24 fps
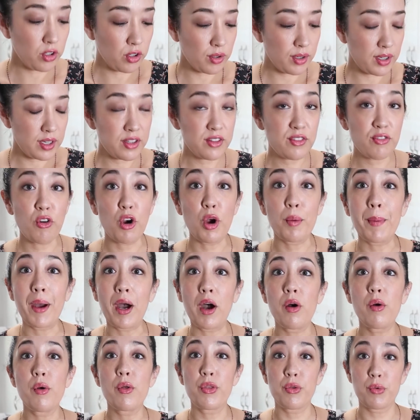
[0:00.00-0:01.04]
degrees for
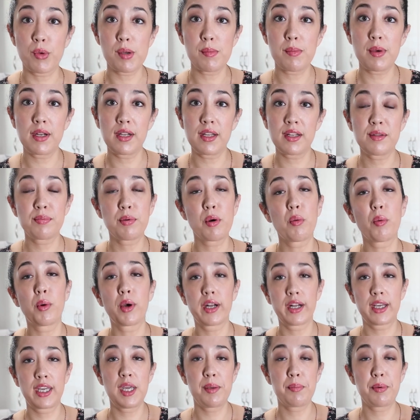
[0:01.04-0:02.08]
about three minutes, but we're
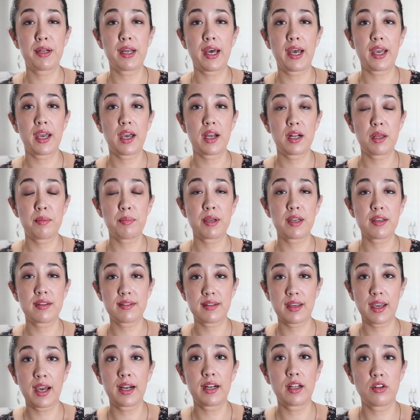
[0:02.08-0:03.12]
gonna keep an eye on it because
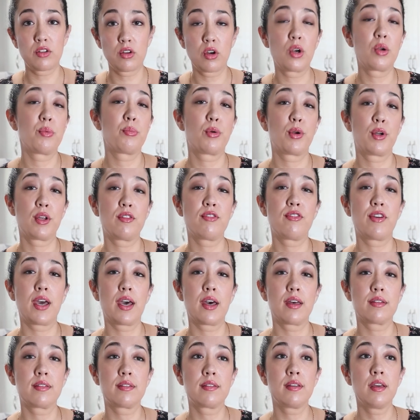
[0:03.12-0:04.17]
they kind of turn pretty
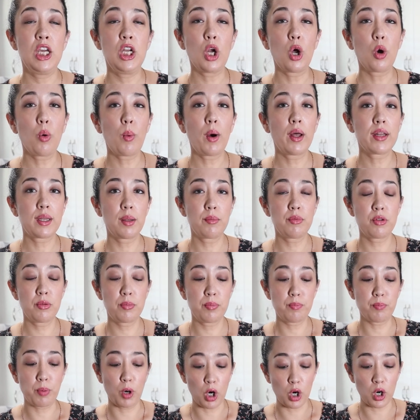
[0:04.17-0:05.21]
fast. You don't want them to
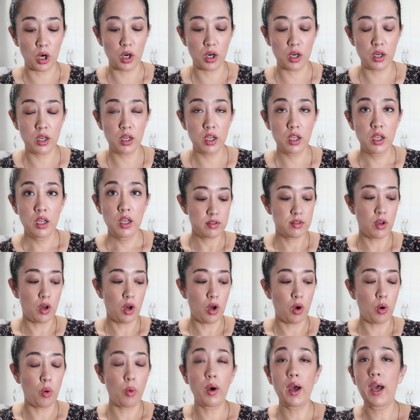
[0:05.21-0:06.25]
burn,
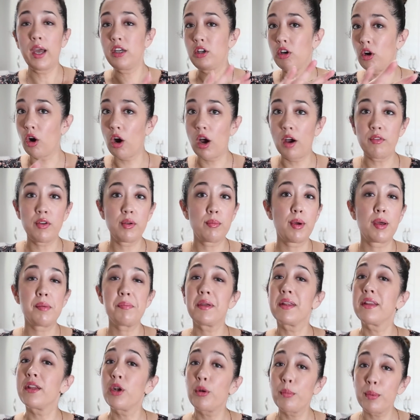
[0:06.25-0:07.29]
so your oven might
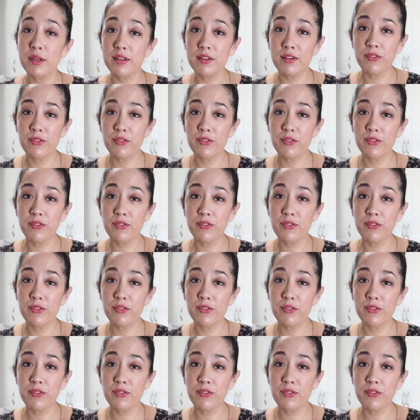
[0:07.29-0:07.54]
be a little bit